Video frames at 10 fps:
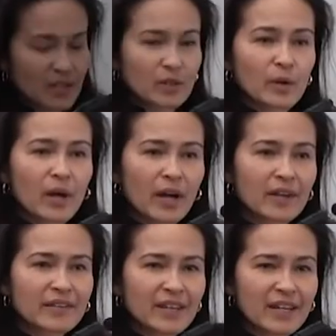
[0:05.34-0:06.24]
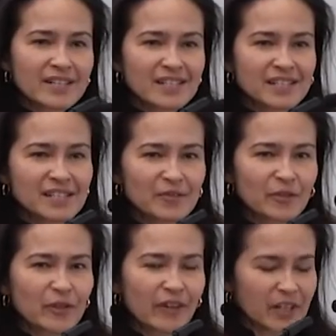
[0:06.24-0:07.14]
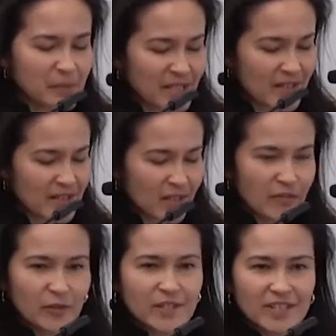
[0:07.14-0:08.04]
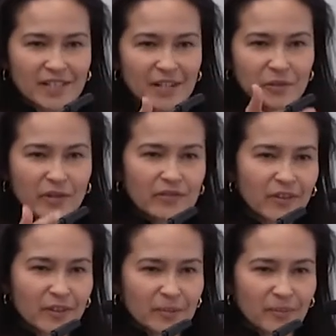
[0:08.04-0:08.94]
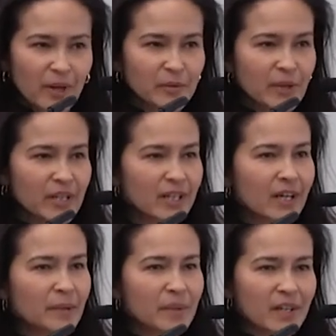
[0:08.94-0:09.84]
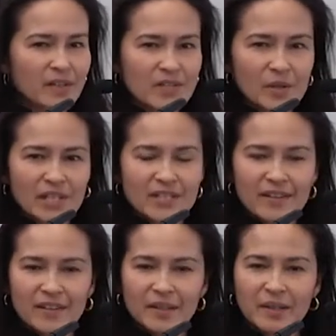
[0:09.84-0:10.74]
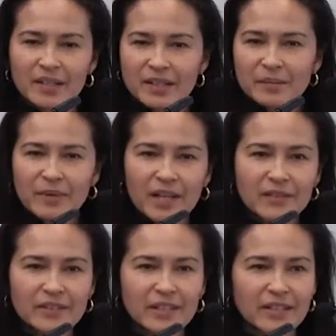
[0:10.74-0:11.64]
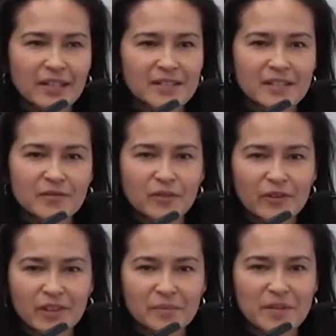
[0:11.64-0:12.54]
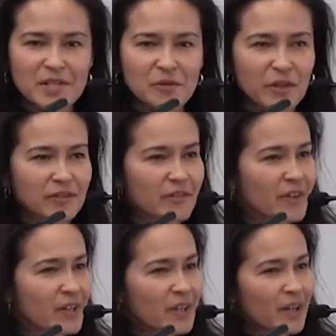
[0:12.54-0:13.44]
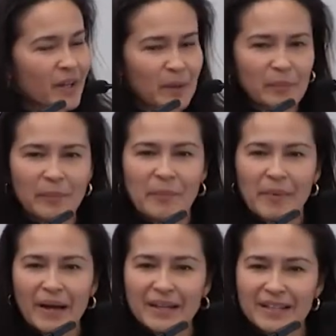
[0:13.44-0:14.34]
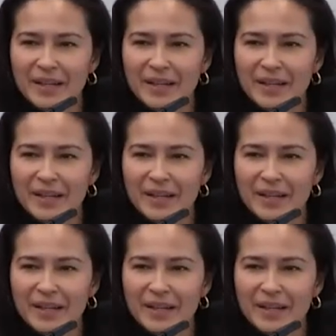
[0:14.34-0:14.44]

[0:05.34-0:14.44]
So uh, thanks, Atif, for inviting me to this conference and Adrien for moderating. Um, and I'd also like to thank Pallavi and Nancy for the administrative uh, back,